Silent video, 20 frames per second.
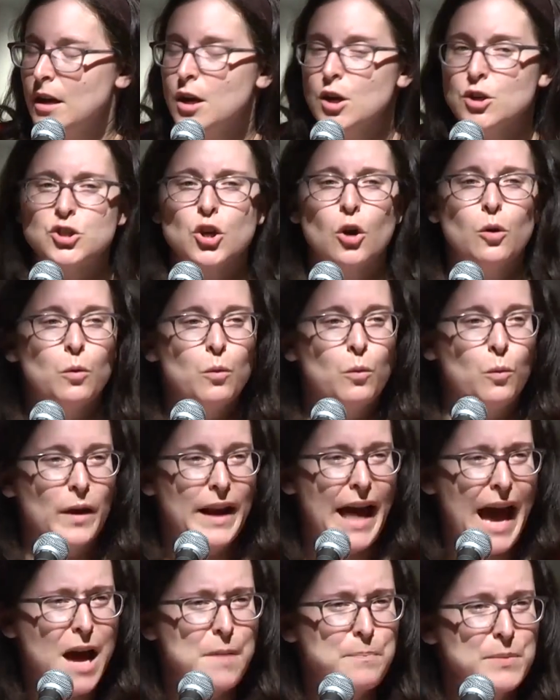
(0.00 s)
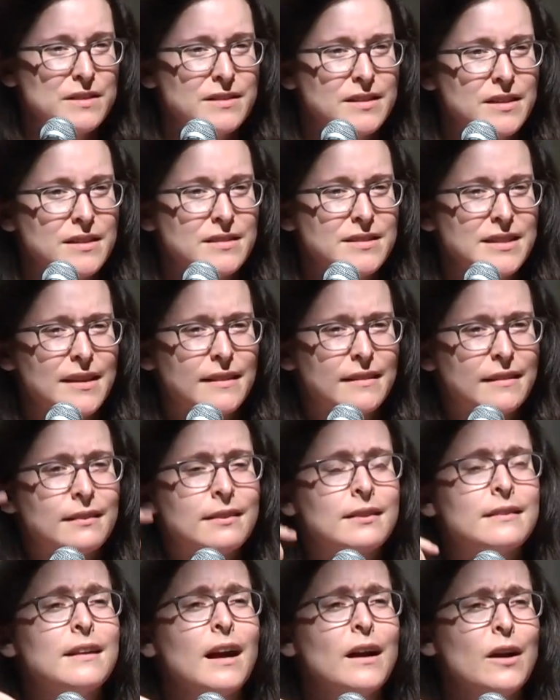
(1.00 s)
So what happens is it
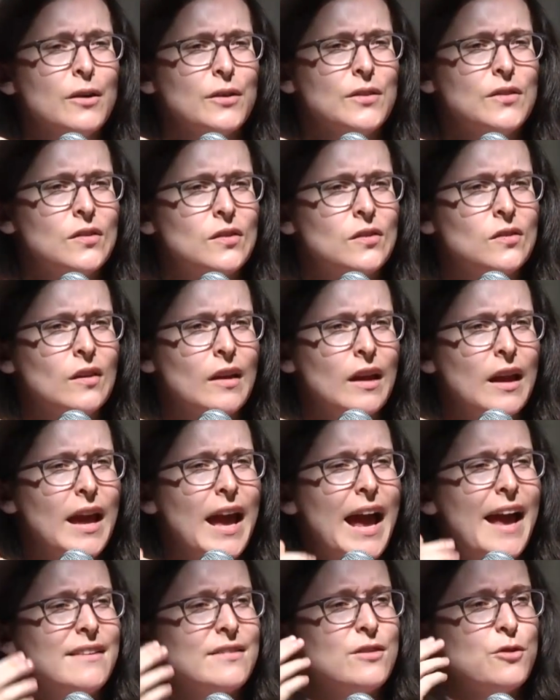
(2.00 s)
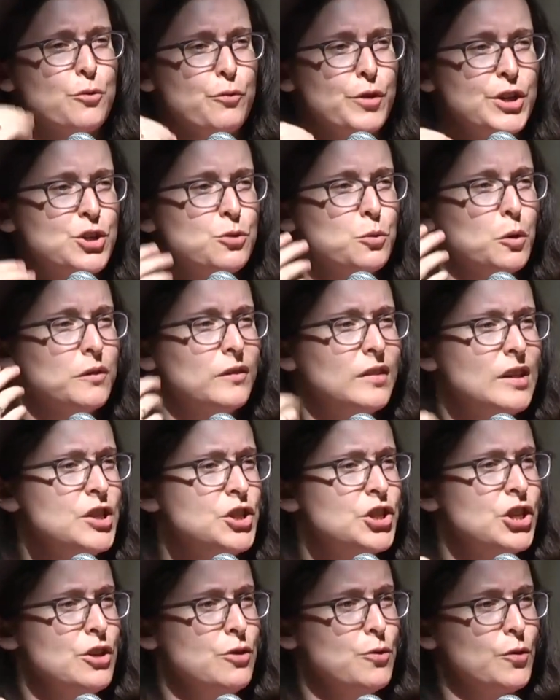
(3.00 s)
starts as the ritual
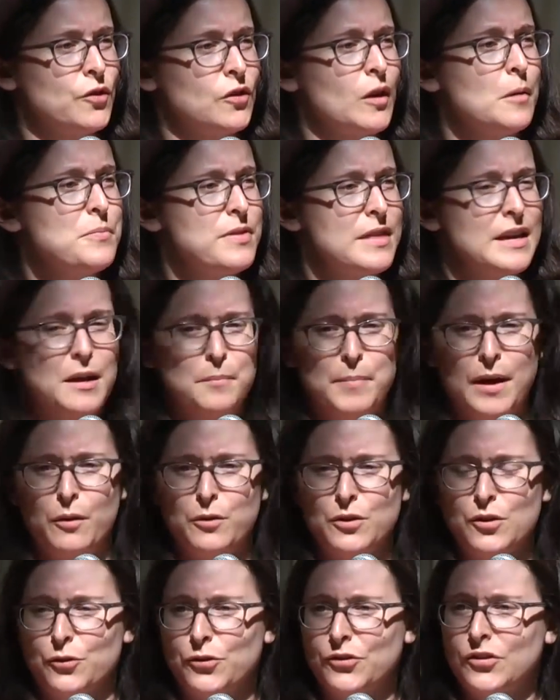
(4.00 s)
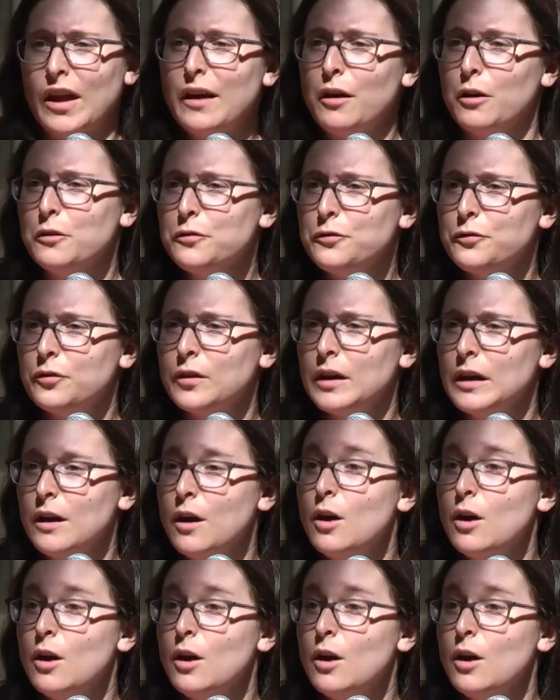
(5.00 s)
teaching you something about yourself,